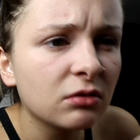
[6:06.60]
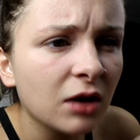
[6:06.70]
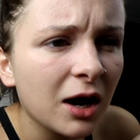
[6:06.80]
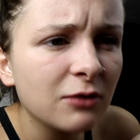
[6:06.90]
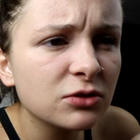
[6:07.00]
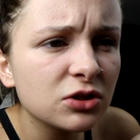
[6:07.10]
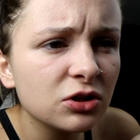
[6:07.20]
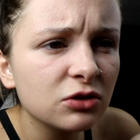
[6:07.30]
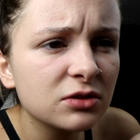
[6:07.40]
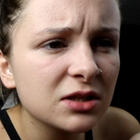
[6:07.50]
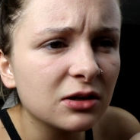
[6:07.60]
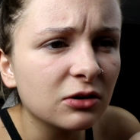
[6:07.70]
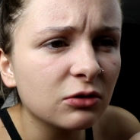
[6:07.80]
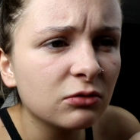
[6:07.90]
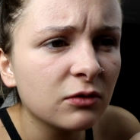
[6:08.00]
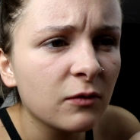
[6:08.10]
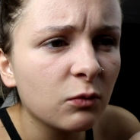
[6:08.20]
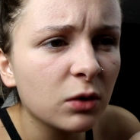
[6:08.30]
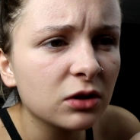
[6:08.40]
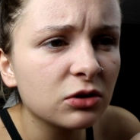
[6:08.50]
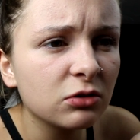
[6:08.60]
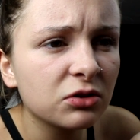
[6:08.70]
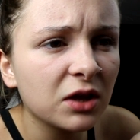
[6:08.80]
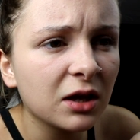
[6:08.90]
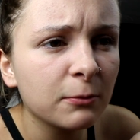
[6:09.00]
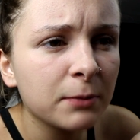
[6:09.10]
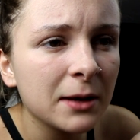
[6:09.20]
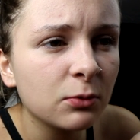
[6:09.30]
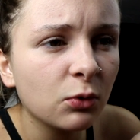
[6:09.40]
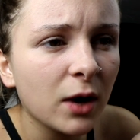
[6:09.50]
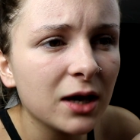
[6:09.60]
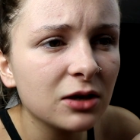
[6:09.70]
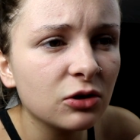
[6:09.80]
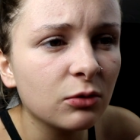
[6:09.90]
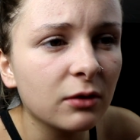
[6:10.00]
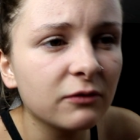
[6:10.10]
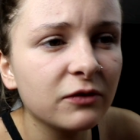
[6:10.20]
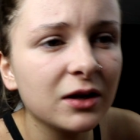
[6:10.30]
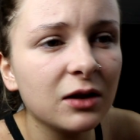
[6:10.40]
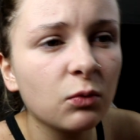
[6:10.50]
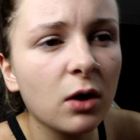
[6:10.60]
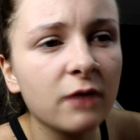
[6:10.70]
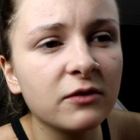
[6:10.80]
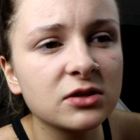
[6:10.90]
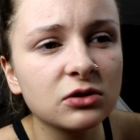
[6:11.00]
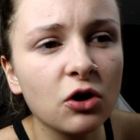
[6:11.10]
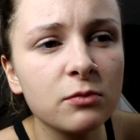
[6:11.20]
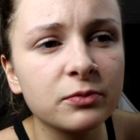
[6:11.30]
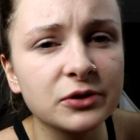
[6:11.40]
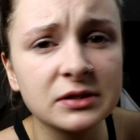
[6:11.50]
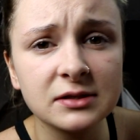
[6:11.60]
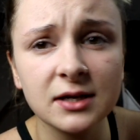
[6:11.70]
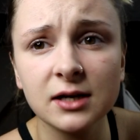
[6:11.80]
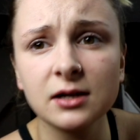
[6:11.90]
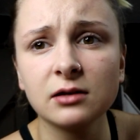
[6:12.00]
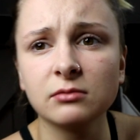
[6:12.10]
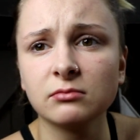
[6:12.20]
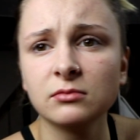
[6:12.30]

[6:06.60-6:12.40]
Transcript: How do you deal with you think people hate you and feeling worthless and hopeless? Damn.